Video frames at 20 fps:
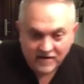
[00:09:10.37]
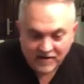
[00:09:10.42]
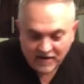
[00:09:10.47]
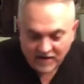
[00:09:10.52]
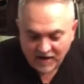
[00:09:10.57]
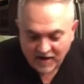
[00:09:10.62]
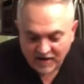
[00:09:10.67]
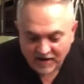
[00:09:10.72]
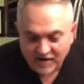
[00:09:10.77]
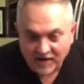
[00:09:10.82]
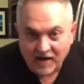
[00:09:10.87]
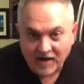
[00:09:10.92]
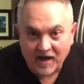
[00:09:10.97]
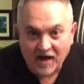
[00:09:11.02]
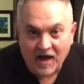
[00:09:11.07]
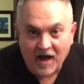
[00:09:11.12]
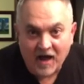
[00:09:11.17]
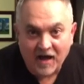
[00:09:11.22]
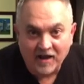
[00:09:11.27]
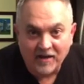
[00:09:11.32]
and
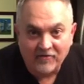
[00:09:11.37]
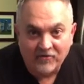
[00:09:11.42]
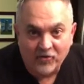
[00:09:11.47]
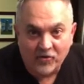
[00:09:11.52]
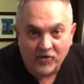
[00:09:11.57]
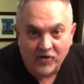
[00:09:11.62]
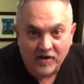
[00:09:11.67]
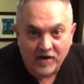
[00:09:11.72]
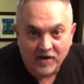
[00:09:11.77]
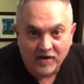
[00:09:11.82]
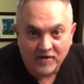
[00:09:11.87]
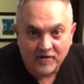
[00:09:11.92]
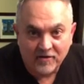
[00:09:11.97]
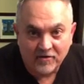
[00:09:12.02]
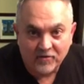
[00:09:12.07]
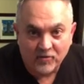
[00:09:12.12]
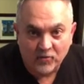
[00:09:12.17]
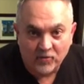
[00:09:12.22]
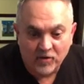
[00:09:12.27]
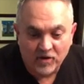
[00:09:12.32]
olive oil
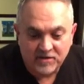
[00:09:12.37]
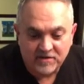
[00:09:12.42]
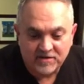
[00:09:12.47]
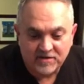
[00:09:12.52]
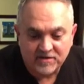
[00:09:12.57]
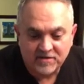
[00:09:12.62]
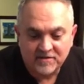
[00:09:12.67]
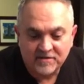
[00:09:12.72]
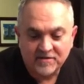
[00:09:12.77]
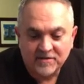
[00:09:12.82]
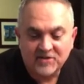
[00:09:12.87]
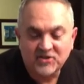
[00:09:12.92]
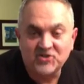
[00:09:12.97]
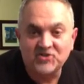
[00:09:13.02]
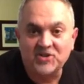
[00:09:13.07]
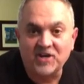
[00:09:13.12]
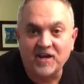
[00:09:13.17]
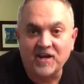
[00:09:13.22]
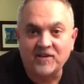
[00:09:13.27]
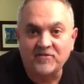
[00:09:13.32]
with
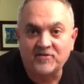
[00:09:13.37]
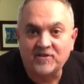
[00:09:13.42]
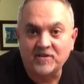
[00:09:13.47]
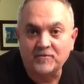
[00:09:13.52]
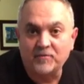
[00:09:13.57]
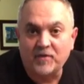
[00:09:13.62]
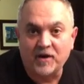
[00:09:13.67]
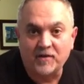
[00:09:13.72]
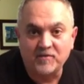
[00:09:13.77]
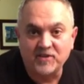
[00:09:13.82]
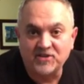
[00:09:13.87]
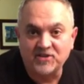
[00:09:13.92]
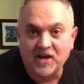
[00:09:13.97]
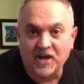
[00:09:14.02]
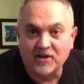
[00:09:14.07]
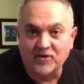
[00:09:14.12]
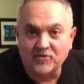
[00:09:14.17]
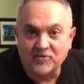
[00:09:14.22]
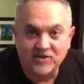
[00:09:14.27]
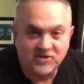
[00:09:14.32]
shaved
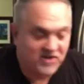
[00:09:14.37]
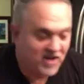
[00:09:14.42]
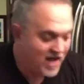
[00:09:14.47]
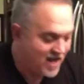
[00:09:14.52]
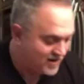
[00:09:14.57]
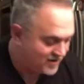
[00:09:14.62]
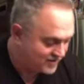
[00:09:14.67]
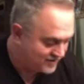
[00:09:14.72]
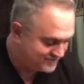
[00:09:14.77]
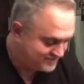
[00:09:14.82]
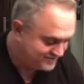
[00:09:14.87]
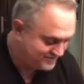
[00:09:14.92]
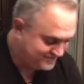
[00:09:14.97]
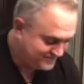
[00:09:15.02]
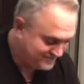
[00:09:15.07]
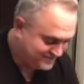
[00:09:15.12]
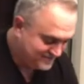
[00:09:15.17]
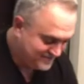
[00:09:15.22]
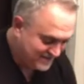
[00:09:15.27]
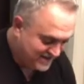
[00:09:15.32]
Parmigiano Reggiano.
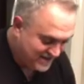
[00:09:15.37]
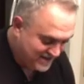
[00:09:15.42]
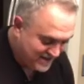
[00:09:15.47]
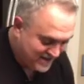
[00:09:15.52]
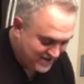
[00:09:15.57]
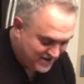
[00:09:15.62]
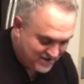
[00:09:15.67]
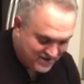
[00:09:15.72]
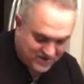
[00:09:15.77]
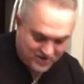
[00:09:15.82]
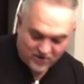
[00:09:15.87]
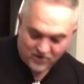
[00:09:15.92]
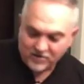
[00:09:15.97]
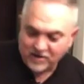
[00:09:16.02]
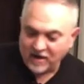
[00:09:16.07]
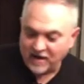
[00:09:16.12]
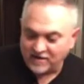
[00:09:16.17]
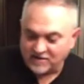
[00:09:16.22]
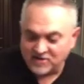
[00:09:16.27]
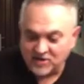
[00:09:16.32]

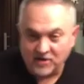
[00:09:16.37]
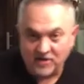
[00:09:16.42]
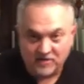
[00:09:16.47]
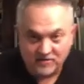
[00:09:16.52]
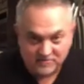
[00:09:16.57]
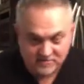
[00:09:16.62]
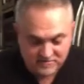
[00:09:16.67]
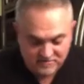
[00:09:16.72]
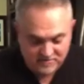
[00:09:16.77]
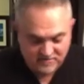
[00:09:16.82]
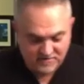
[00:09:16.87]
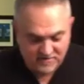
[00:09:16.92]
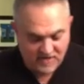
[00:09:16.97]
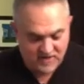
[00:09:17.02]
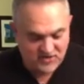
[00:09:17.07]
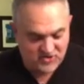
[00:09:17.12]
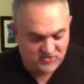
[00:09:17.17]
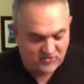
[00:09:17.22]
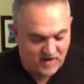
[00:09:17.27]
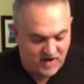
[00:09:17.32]
Okay, so
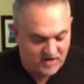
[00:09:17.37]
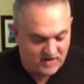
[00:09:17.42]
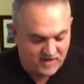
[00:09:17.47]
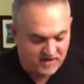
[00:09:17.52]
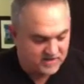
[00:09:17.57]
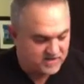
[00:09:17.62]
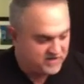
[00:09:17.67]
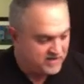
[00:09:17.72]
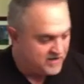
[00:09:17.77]
let's try this.